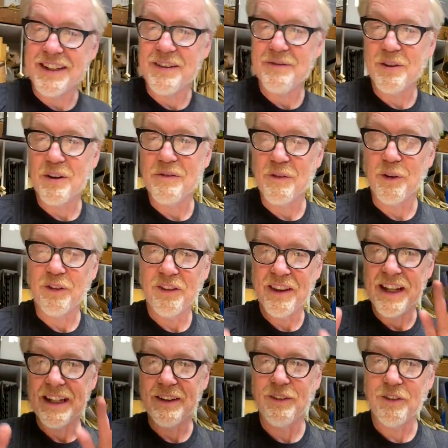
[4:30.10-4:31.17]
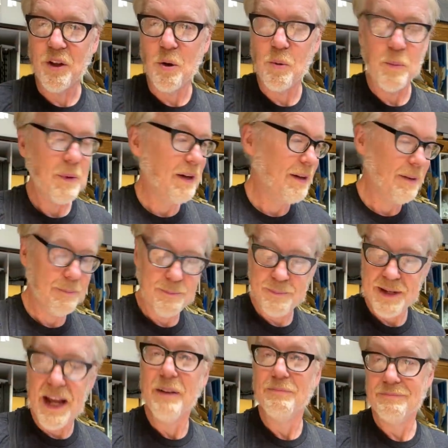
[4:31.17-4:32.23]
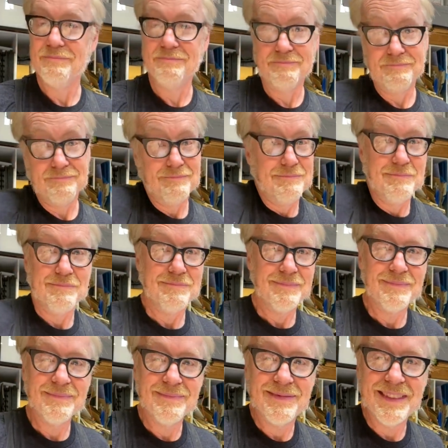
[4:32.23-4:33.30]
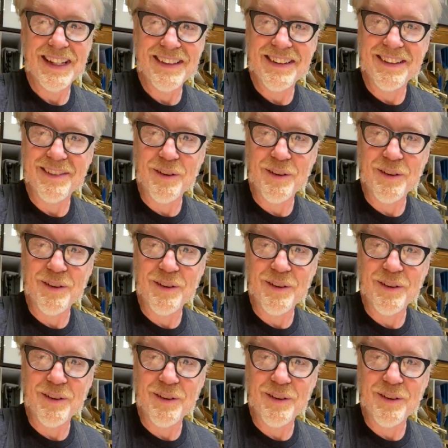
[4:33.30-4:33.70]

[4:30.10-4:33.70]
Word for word: the very first thing. So, uh, yeah, let's get